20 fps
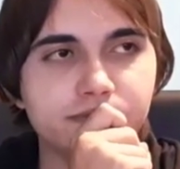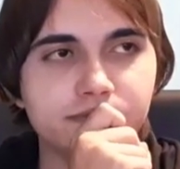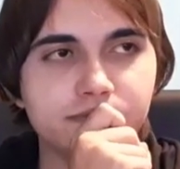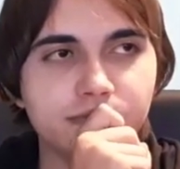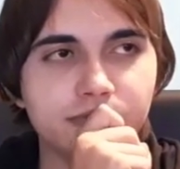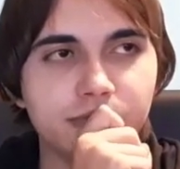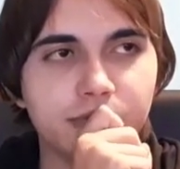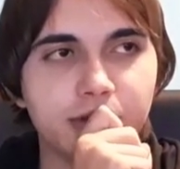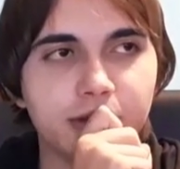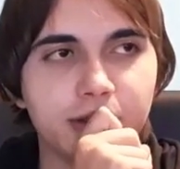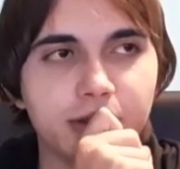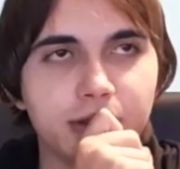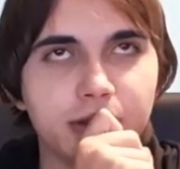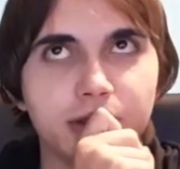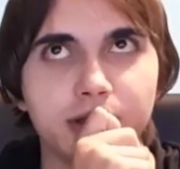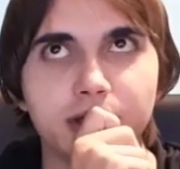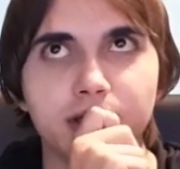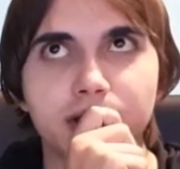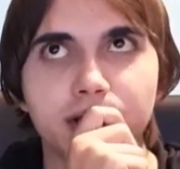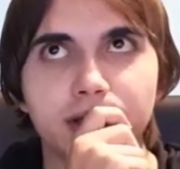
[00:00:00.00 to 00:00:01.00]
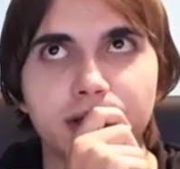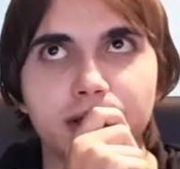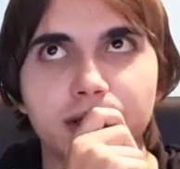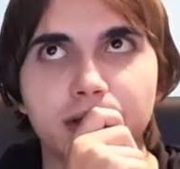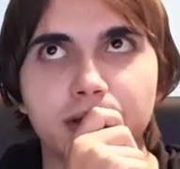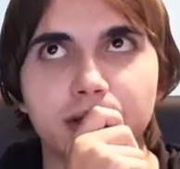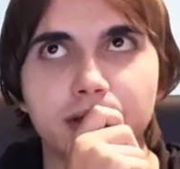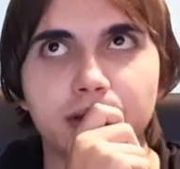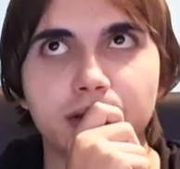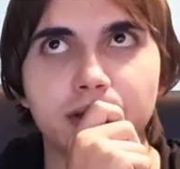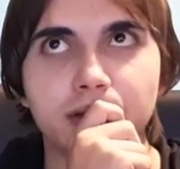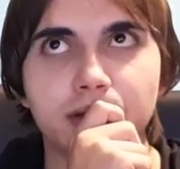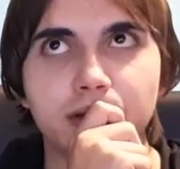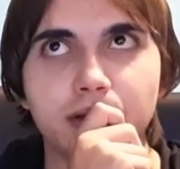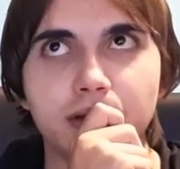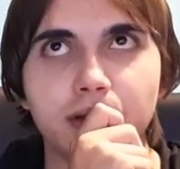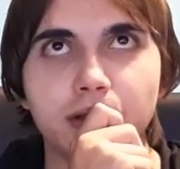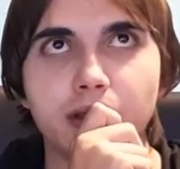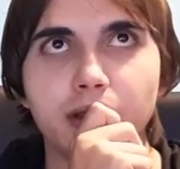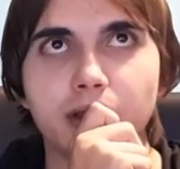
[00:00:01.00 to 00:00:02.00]

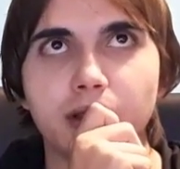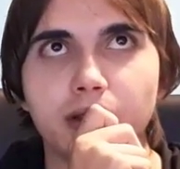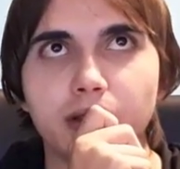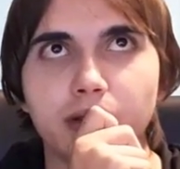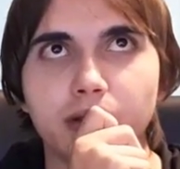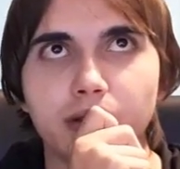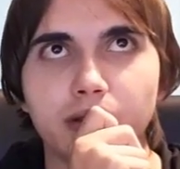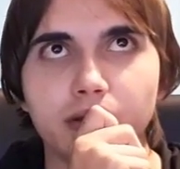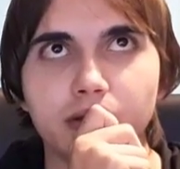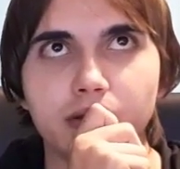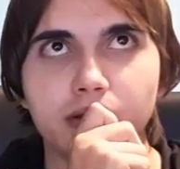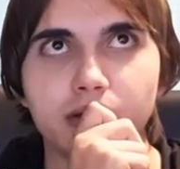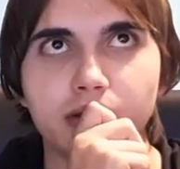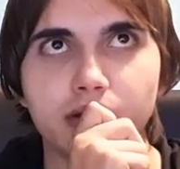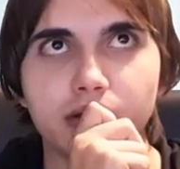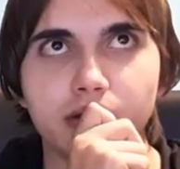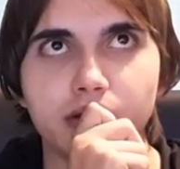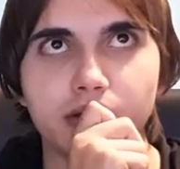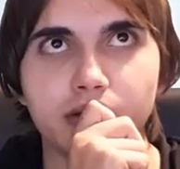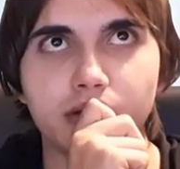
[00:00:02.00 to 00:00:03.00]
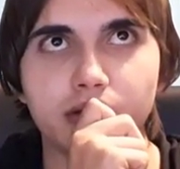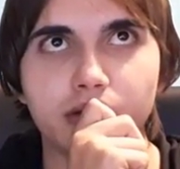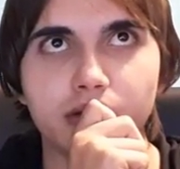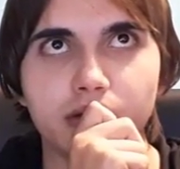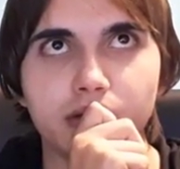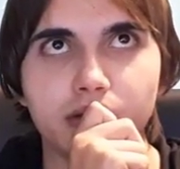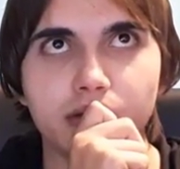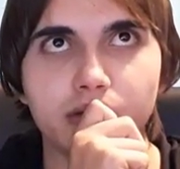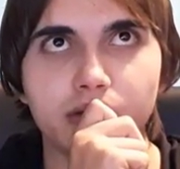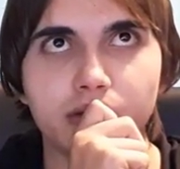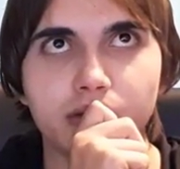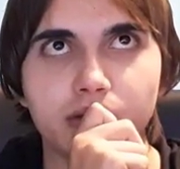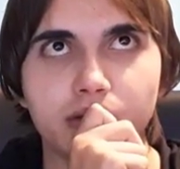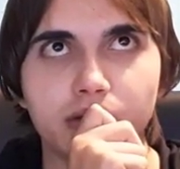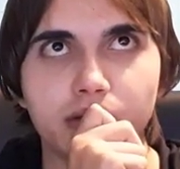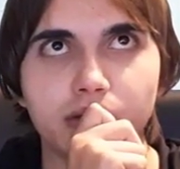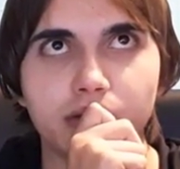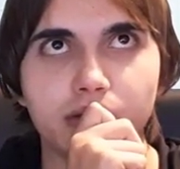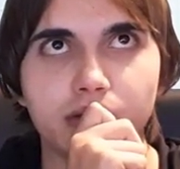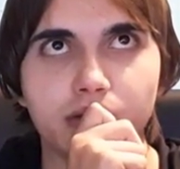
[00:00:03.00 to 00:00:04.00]

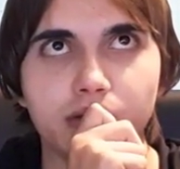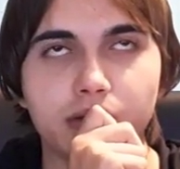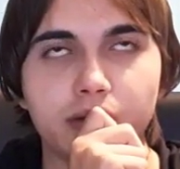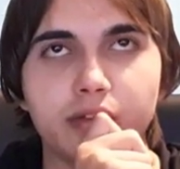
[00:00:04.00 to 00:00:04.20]
(no one is talking)